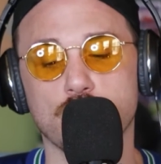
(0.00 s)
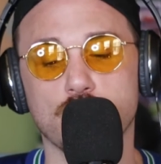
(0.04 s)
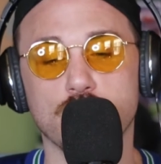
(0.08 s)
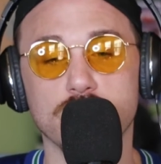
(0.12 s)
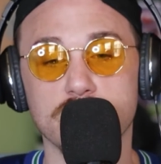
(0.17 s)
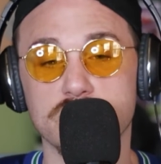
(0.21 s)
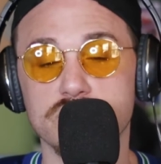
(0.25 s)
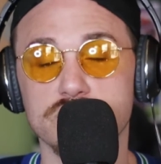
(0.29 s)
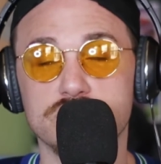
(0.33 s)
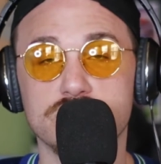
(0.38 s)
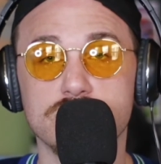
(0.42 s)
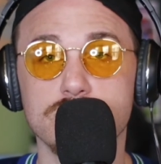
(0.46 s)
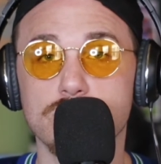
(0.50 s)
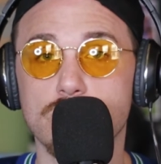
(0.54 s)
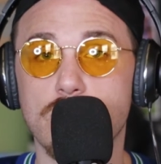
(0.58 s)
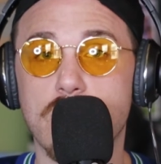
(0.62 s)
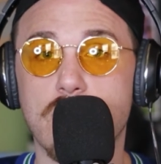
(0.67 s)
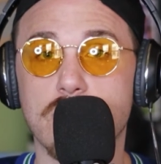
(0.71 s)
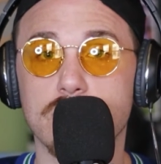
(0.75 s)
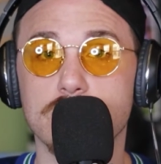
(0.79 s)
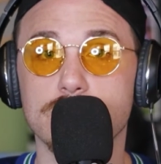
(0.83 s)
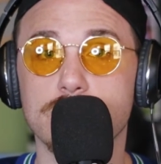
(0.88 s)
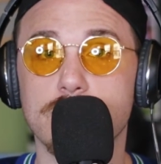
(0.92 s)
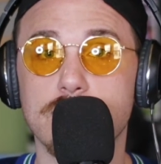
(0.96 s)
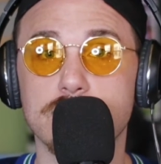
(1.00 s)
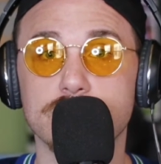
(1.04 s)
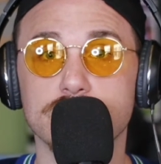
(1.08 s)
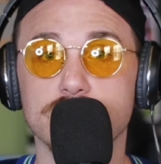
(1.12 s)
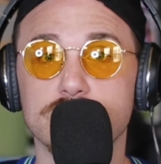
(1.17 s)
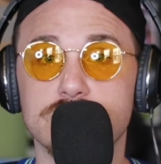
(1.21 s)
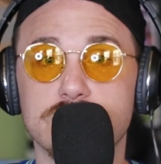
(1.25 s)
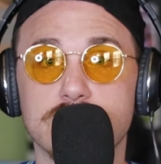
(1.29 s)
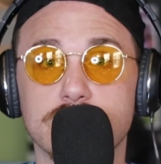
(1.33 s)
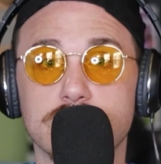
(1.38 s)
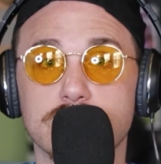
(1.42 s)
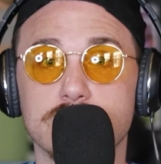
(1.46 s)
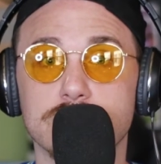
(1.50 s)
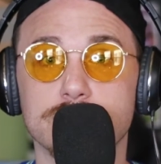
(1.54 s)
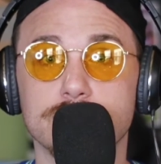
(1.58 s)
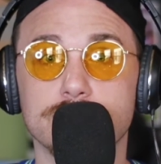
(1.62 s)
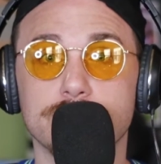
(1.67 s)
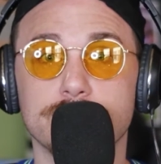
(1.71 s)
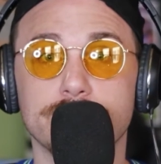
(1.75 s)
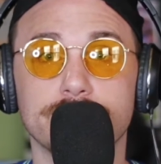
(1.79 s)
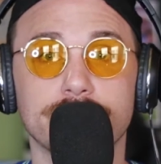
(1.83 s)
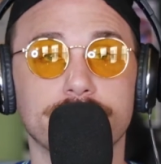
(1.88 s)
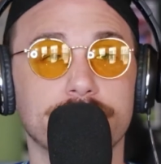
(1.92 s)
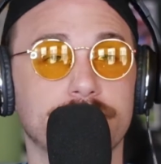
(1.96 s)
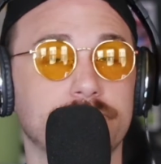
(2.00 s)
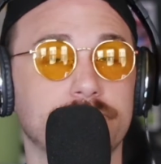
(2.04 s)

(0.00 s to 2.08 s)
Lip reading: Wouldn't you want him on your team?